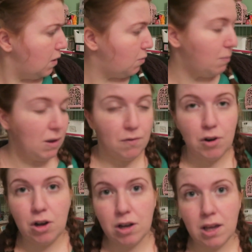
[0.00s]
It will be a
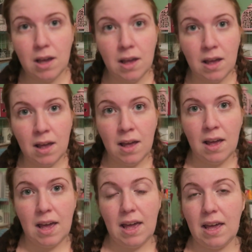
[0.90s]
vlog.
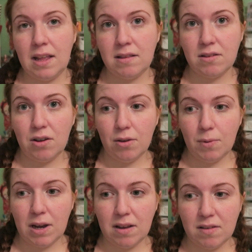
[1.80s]
And
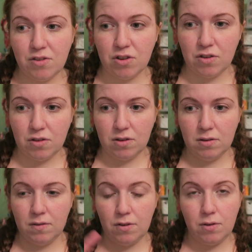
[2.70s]
otherwise, just
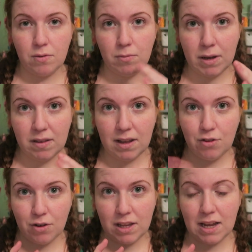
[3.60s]
if you don't know my
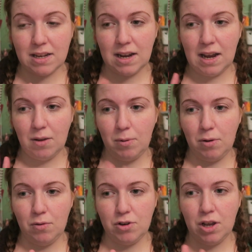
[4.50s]
schedule yet, I
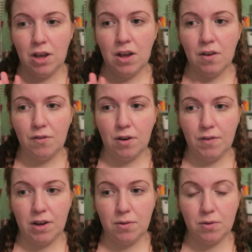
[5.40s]
upload four
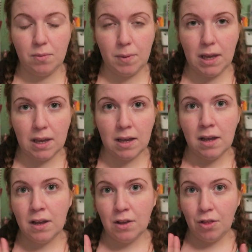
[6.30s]
videos a week.
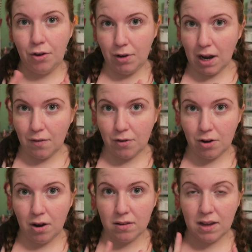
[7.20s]
Three are
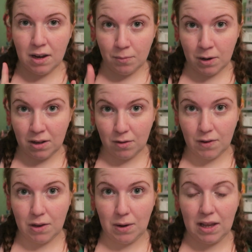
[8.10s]
vlogs and one is a
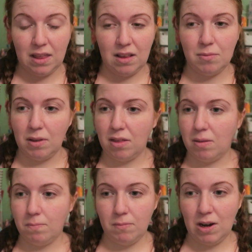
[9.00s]
video like this with
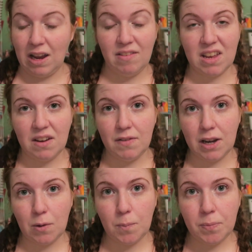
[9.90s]
a lifestyle
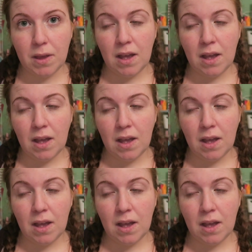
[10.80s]
video.